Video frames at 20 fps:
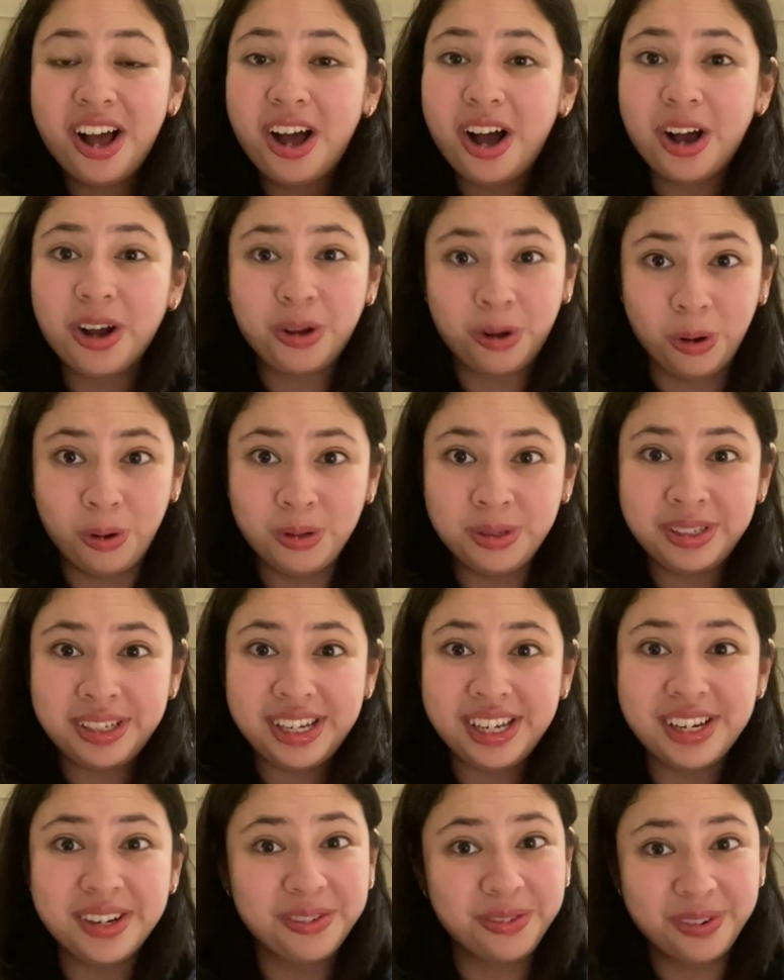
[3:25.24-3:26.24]
a
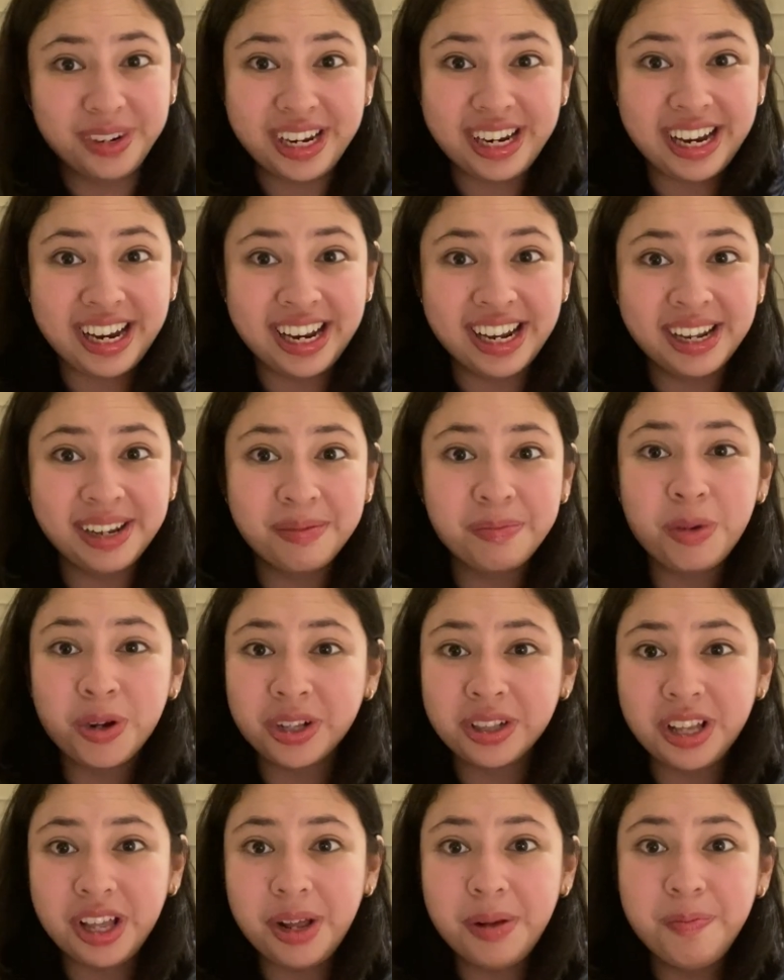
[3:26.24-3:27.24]
cozy reading book
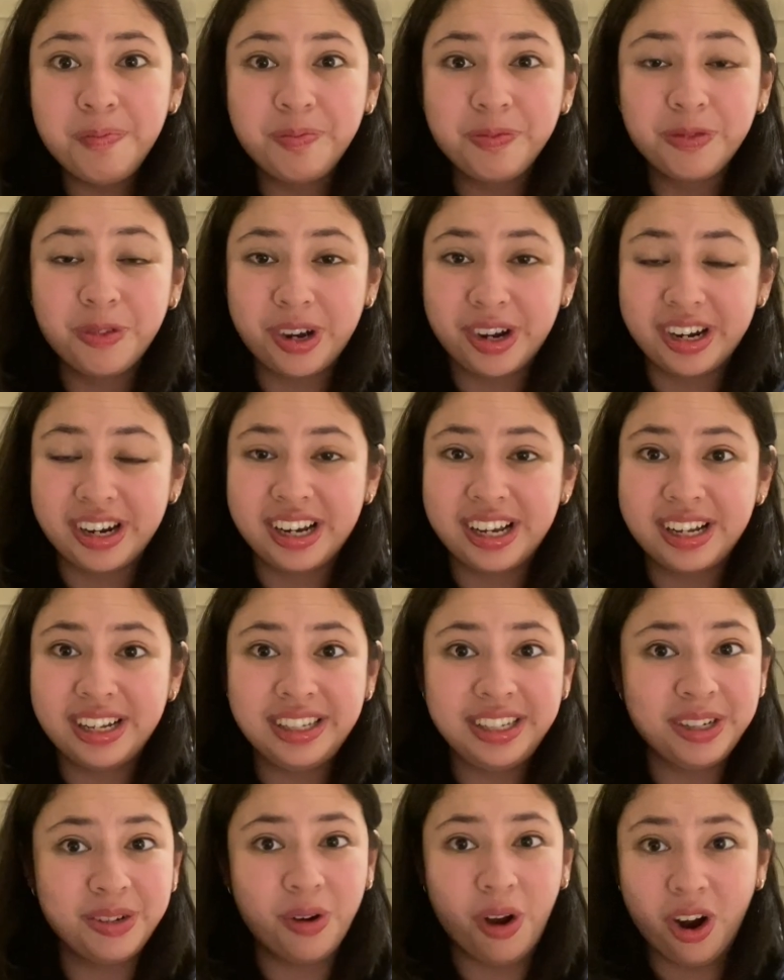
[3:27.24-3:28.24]
club
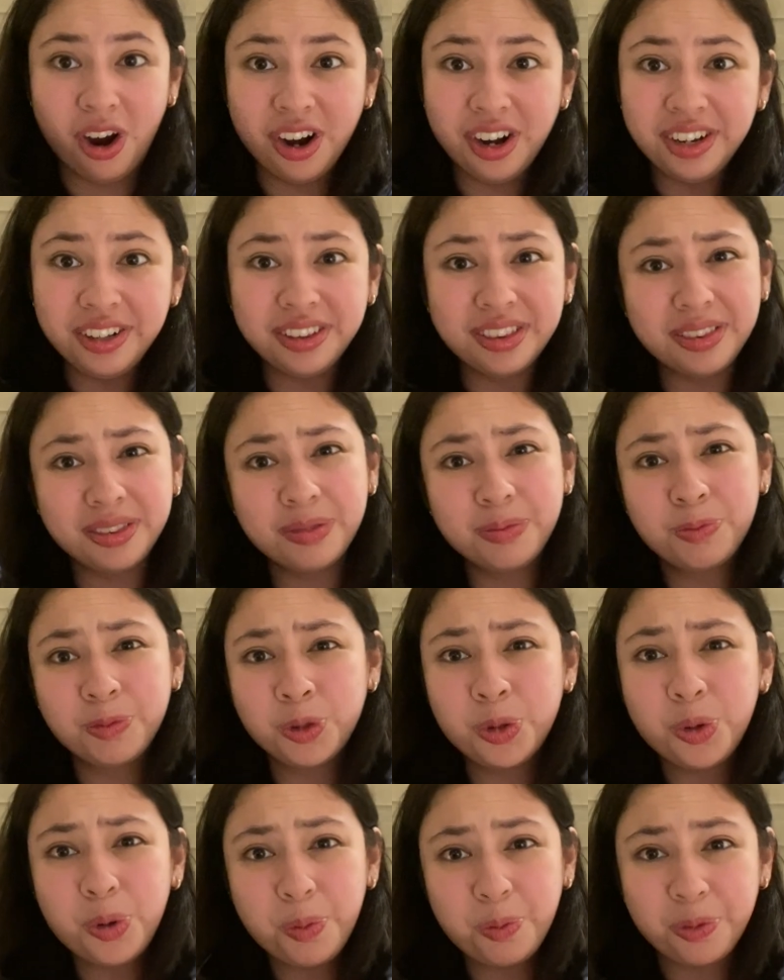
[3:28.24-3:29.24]
wherein you aren't
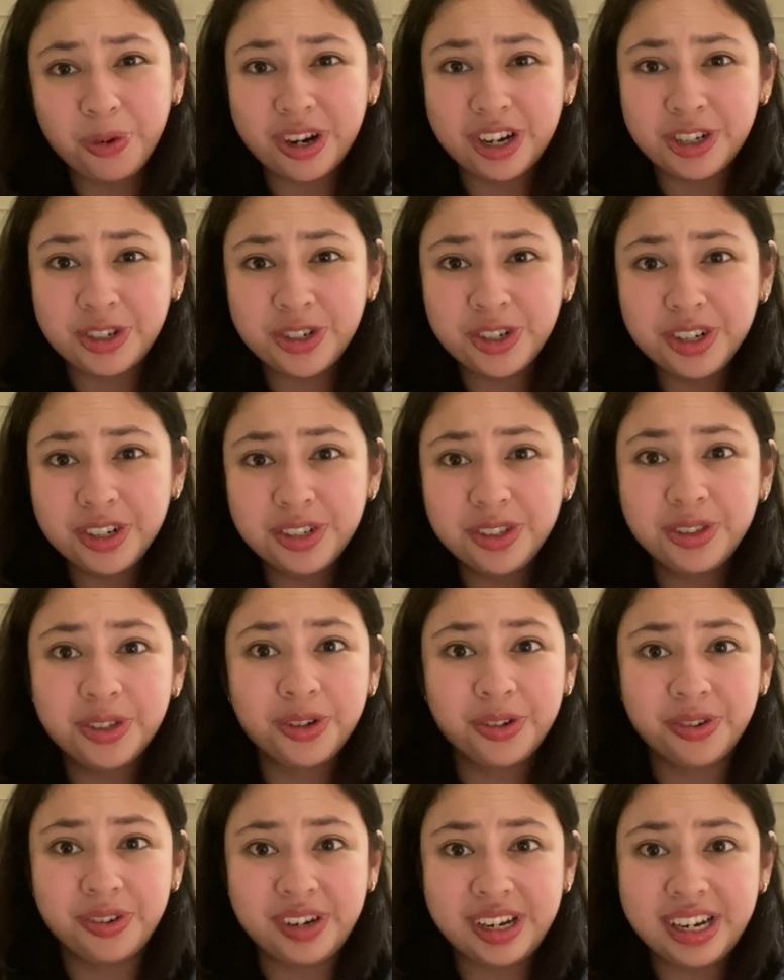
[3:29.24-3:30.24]
too pressured to
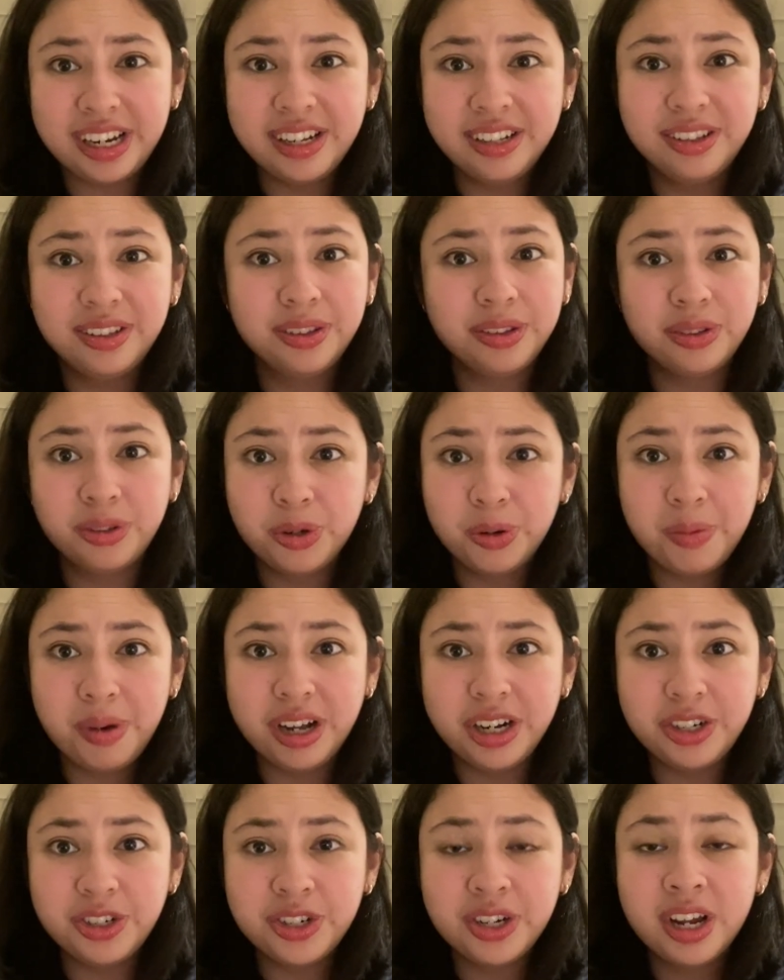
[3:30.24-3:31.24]
read too
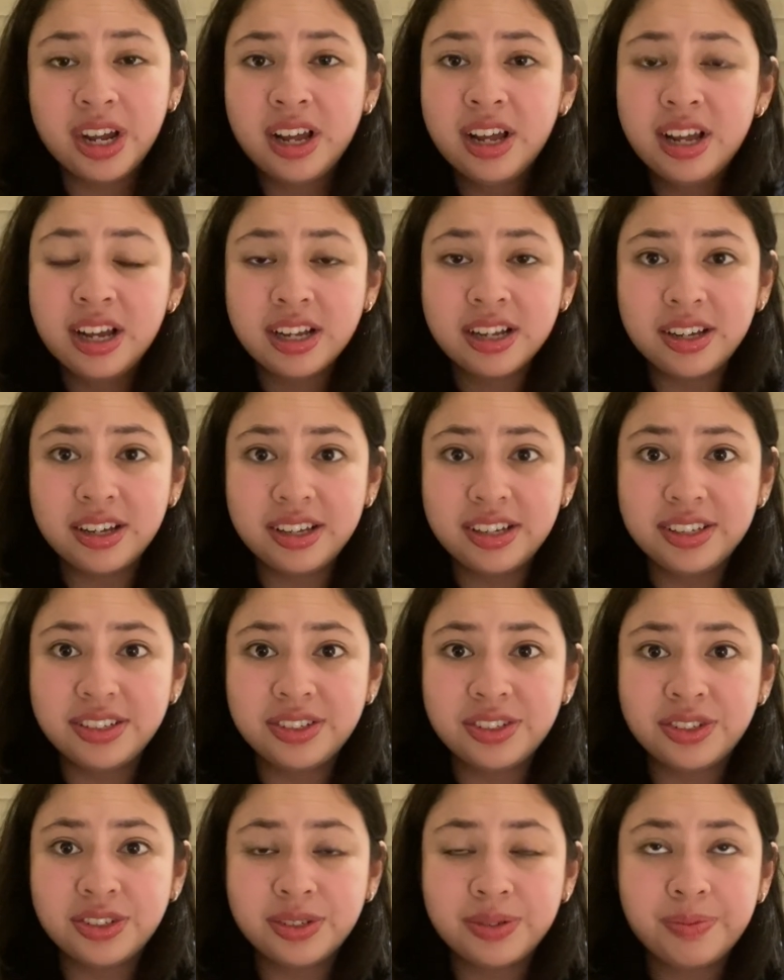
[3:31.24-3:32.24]
much,
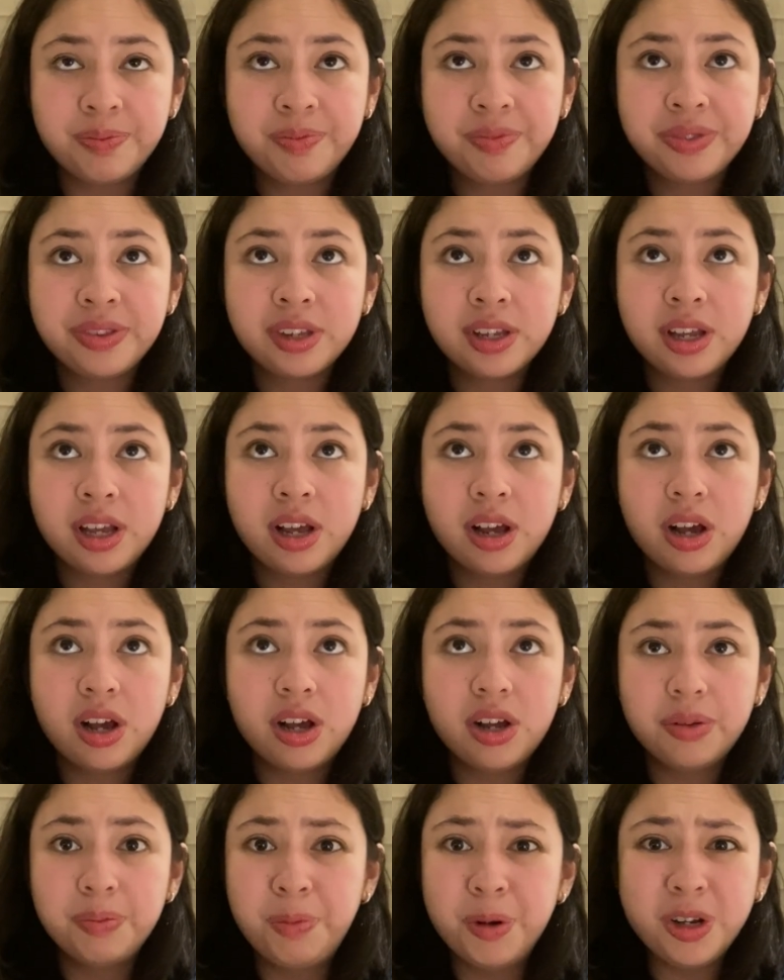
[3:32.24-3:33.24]
because
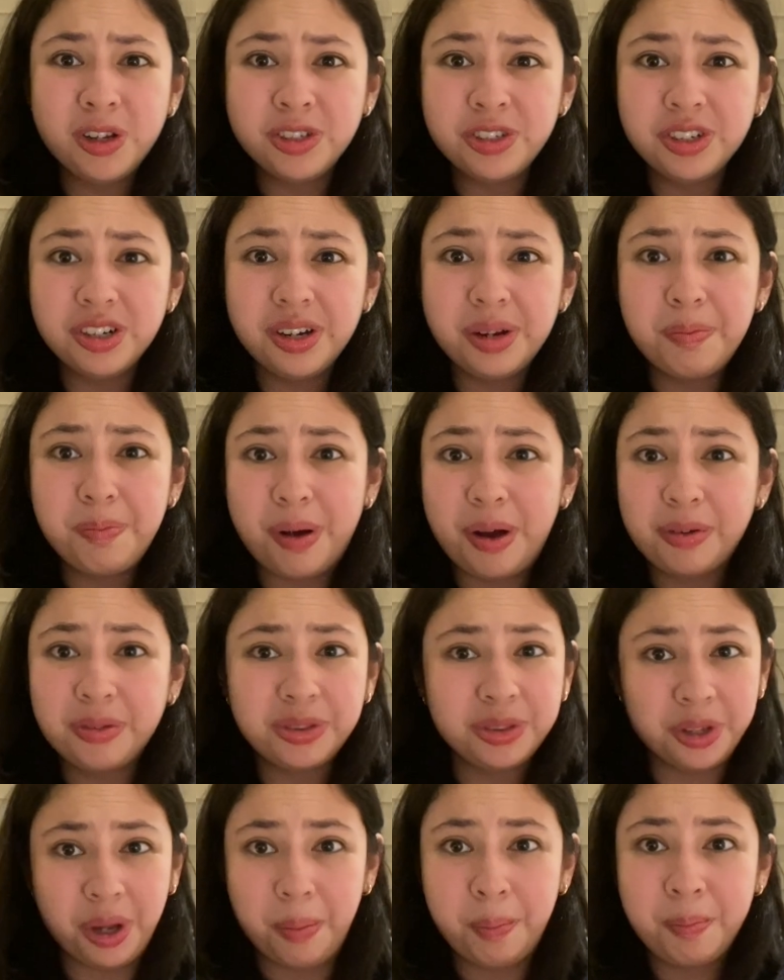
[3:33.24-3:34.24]
books are about
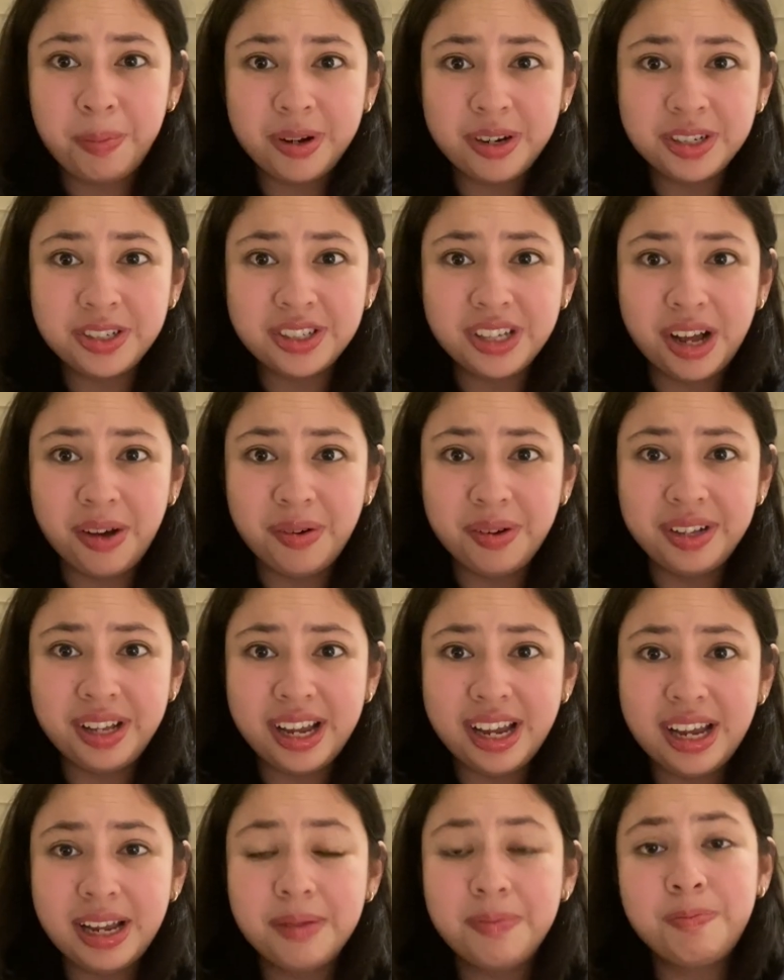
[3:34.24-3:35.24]
numbers
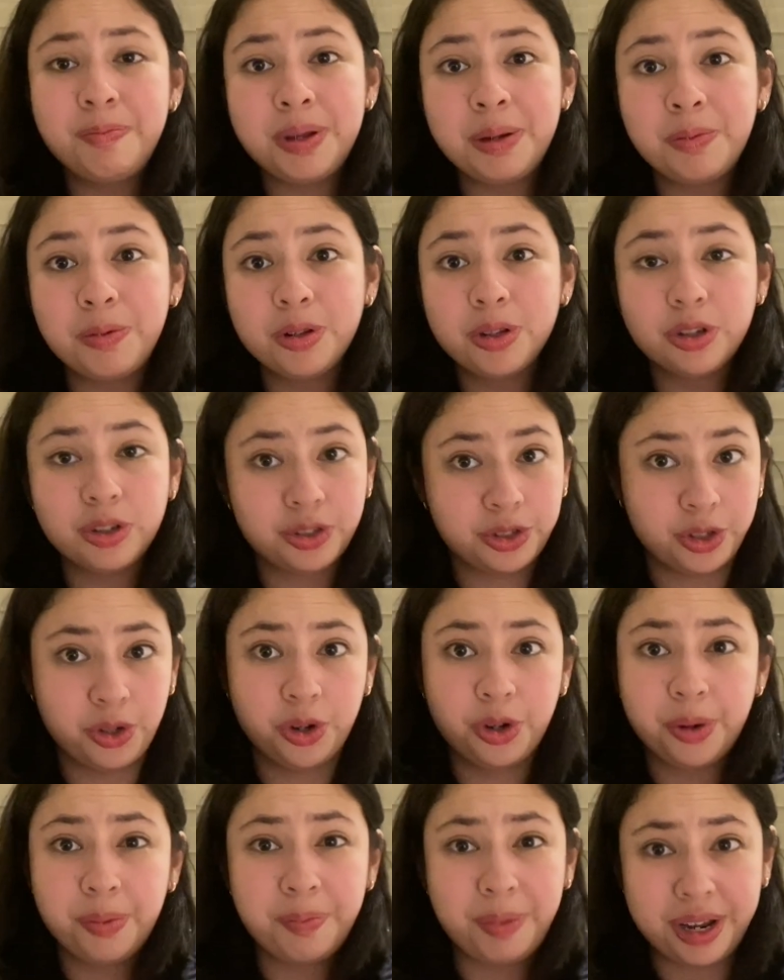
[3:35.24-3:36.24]
nowadays, and people are so
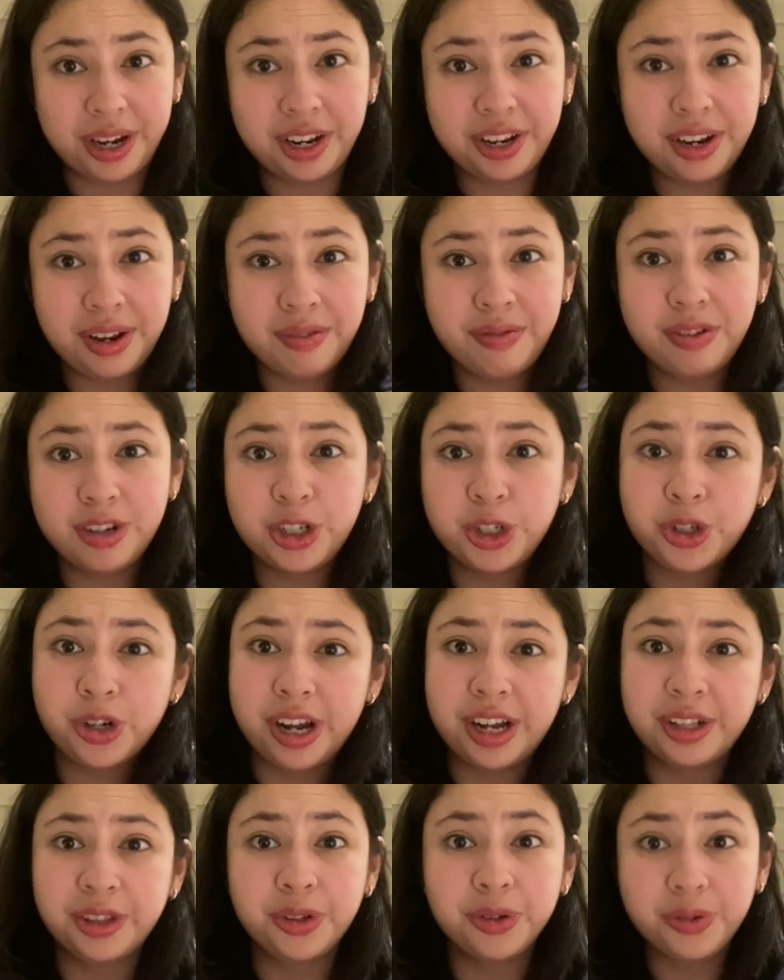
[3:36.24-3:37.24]
competitive in
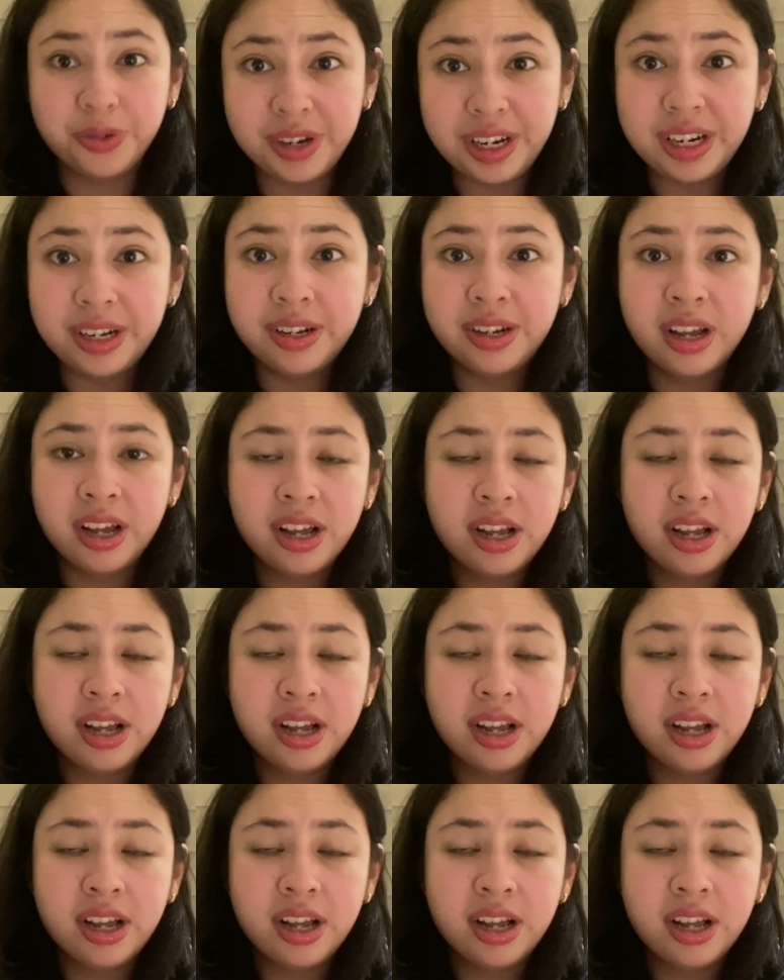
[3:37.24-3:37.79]
trying to read